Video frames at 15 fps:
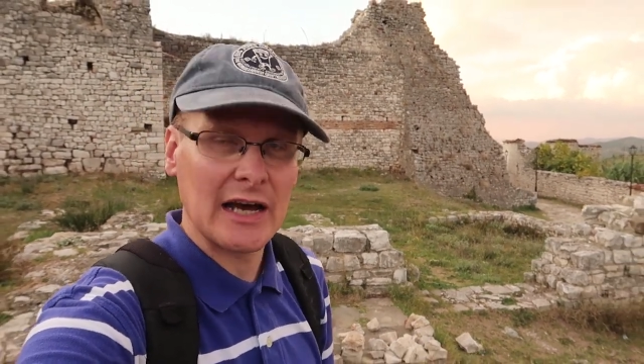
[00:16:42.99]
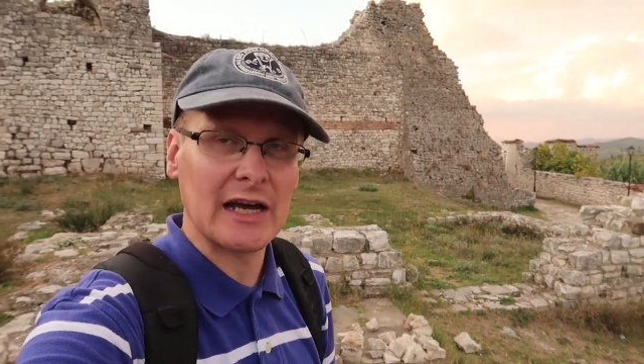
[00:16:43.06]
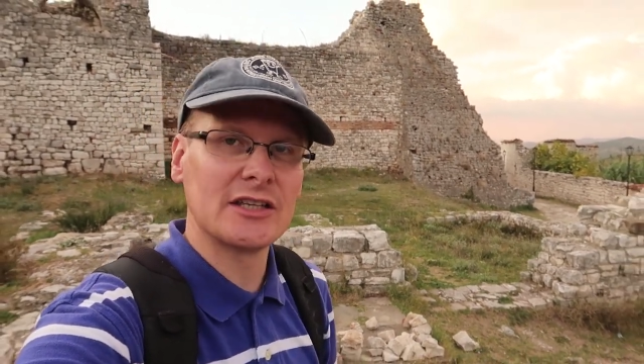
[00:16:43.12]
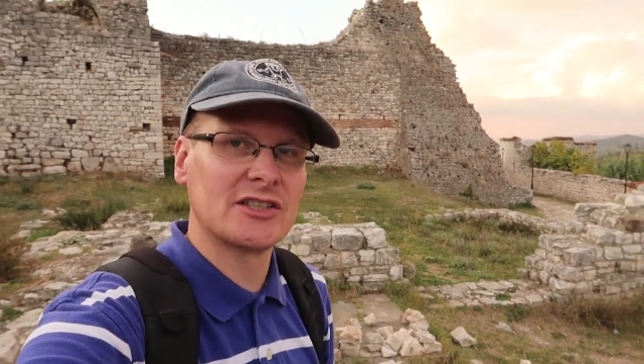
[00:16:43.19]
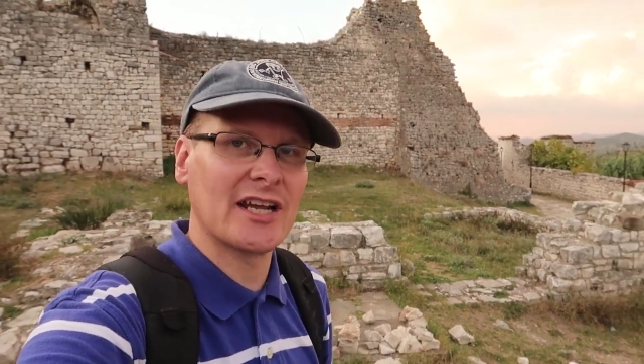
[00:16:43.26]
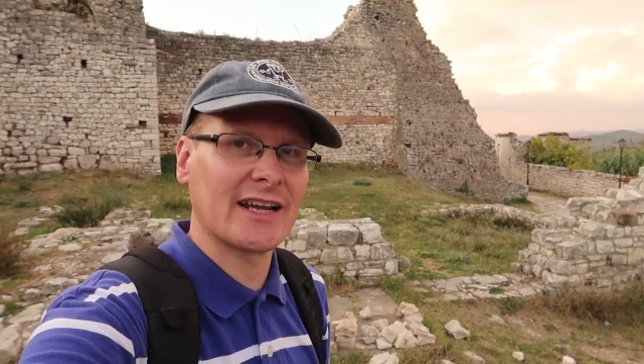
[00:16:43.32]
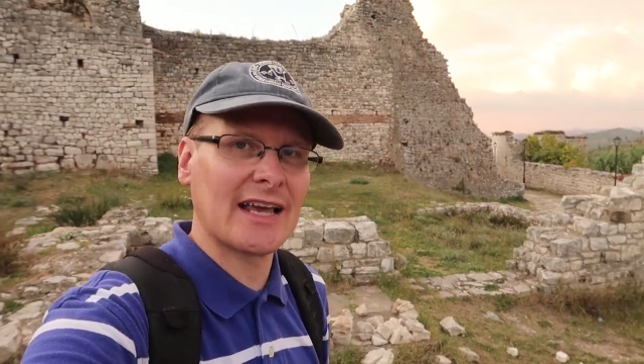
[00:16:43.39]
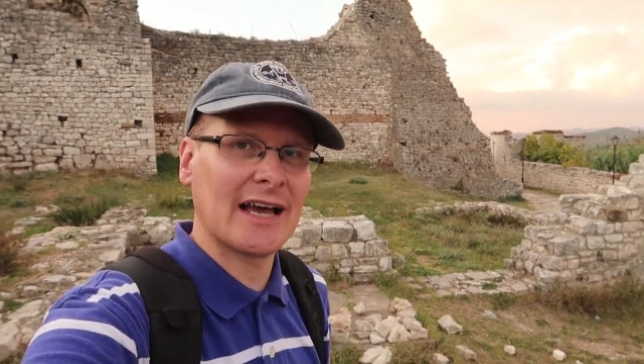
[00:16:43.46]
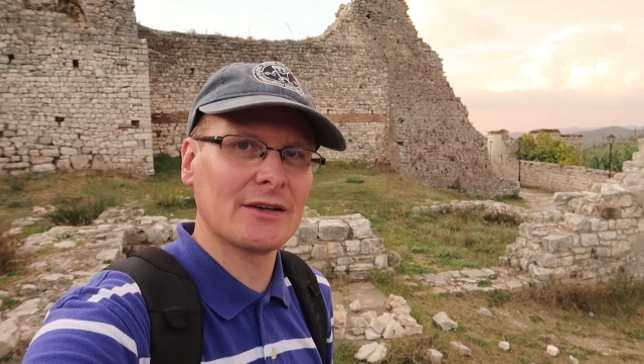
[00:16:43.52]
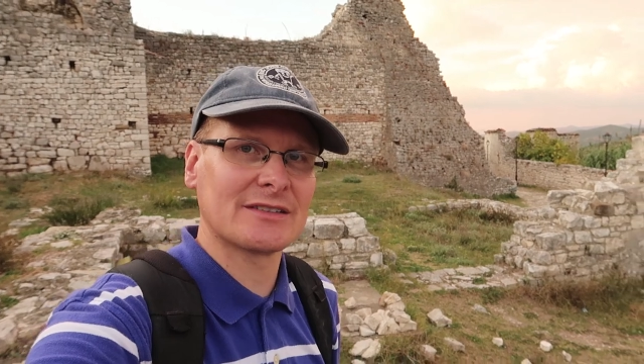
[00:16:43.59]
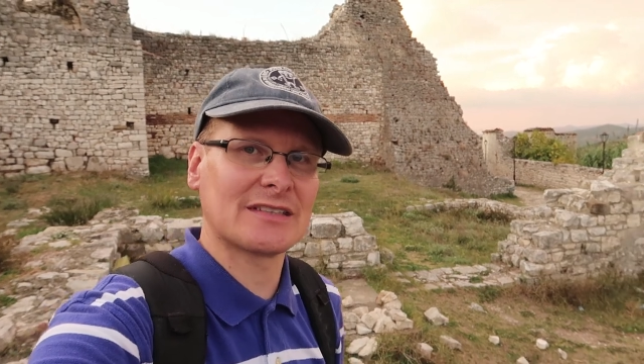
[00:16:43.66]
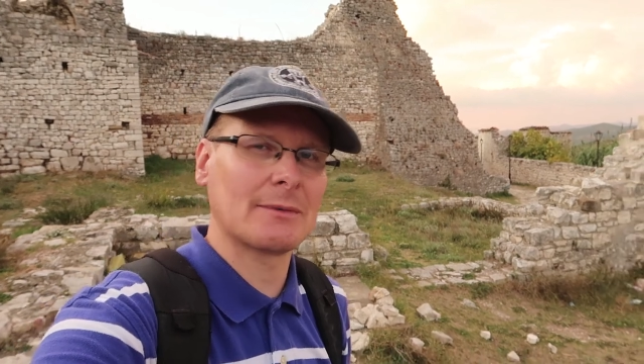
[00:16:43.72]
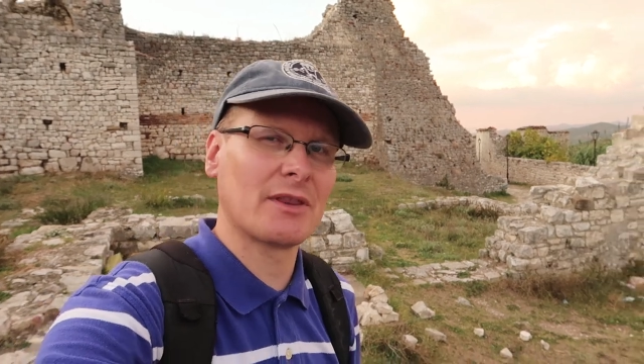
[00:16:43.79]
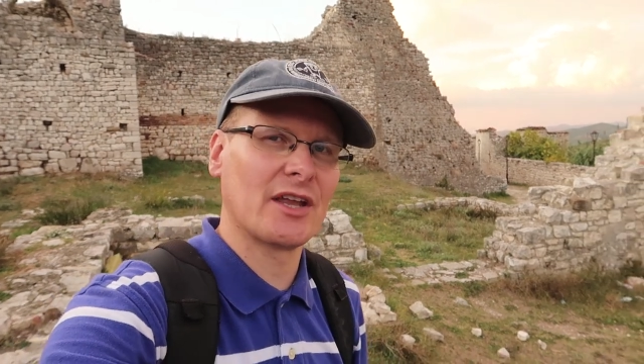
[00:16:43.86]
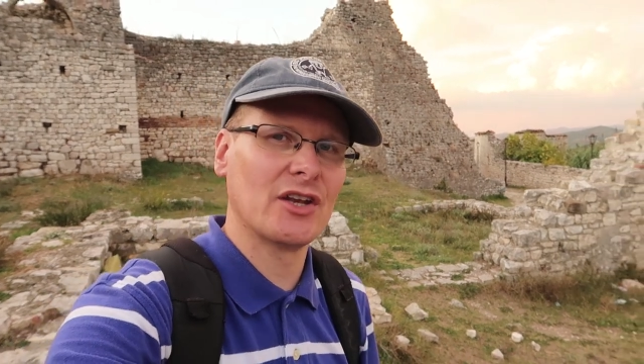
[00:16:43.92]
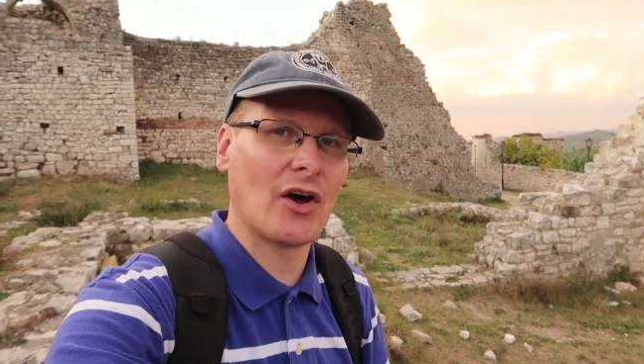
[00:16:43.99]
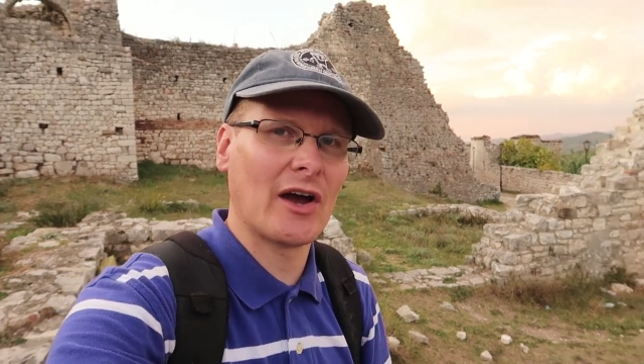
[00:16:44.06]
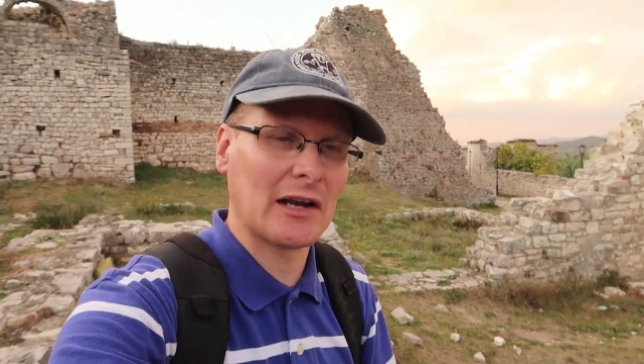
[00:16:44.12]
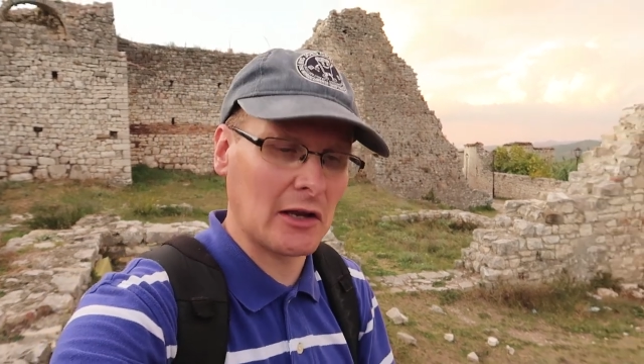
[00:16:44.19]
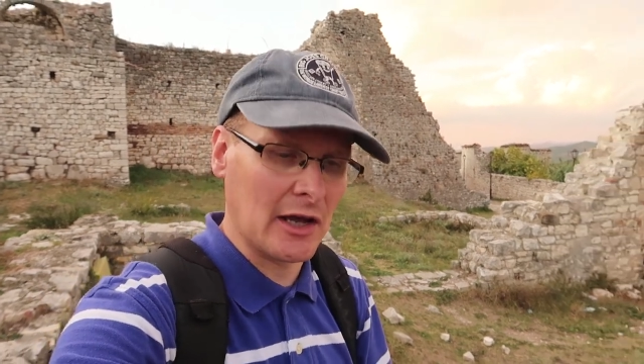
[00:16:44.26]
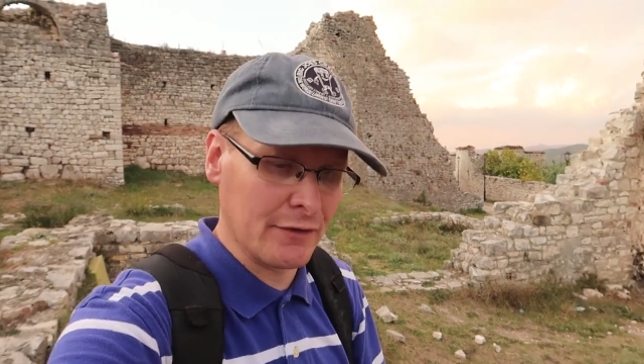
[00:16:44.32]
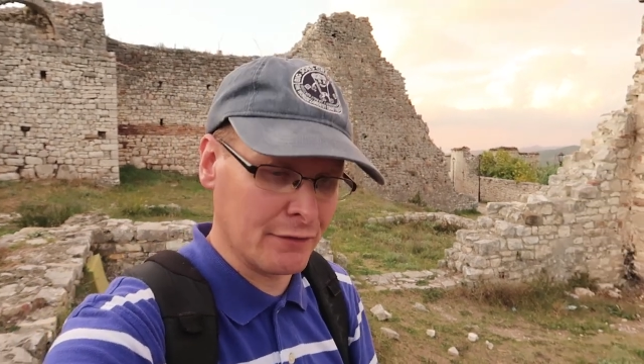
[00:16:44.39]
and check out some of the
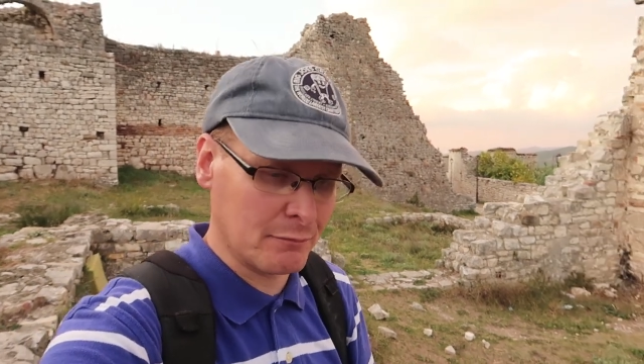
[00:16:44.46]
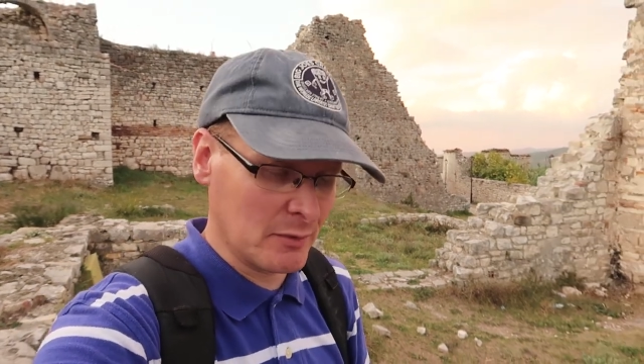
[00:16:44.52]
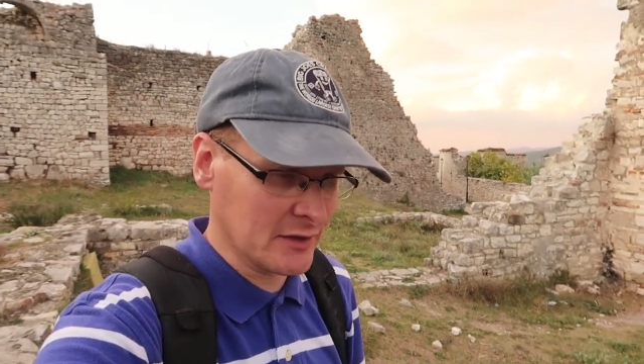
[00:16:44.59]
nightlife.